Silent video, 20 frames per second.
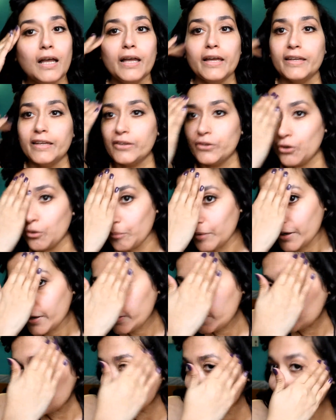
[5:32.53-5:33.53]
And I know my
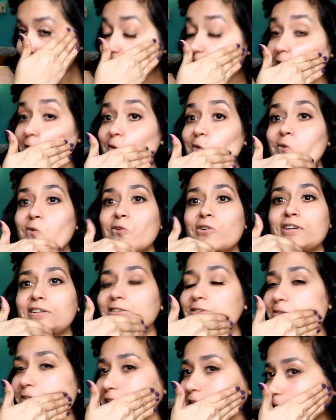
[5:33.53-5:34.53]
hair looks a little
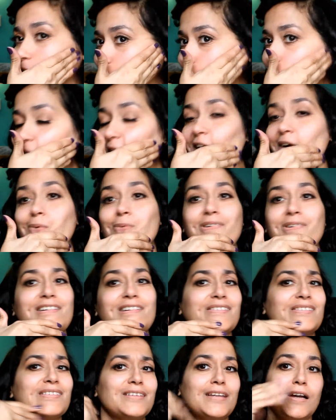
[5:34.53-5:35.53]
crazy right now, but I went
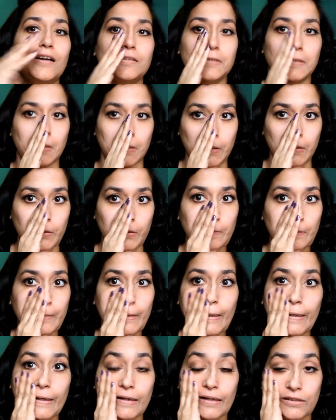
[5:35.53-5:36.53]
and styled it a little
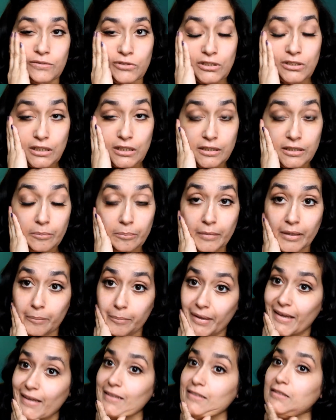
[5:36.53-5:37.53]
bit and I just clipped my
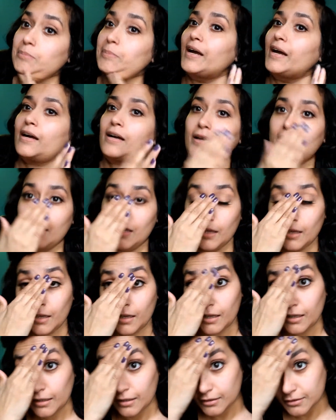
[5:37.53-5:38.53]
bangs back
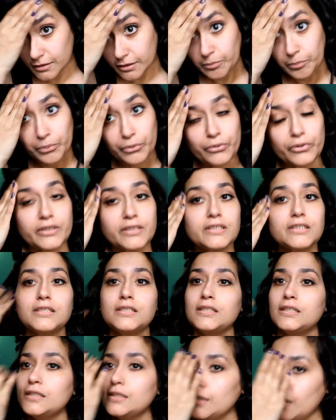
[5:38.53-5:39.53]
because they're
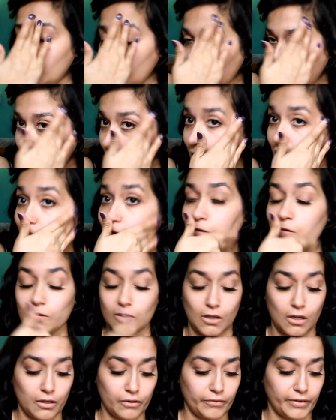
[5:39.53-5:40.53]
pretty uh,
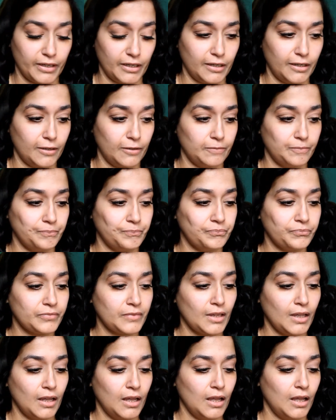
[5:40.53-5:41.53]
long right now.
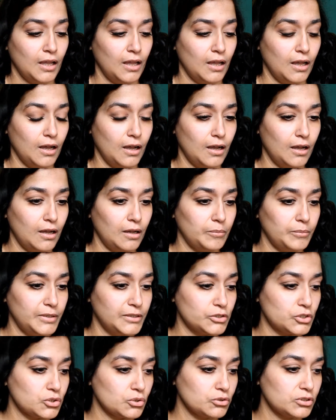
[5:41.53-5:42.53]
Um,
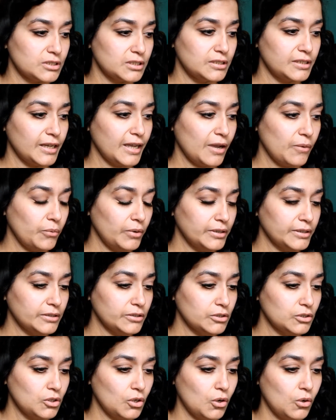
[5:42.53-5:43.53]
and so today I wanted
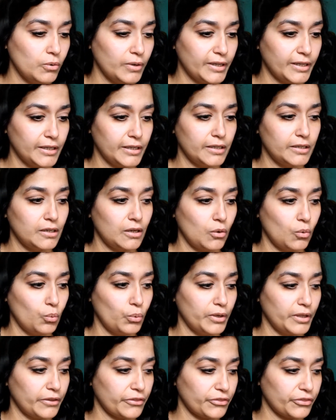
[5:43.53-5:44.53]
to go in
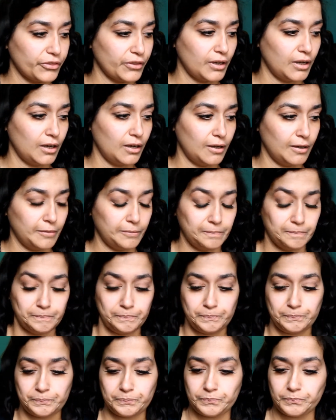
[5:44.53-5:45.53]
with
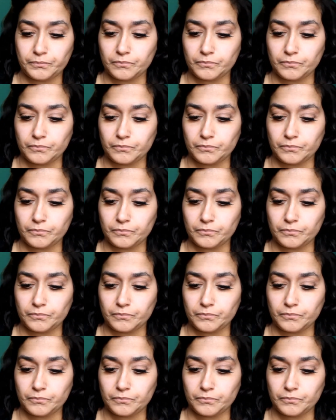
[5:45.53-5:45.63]
um,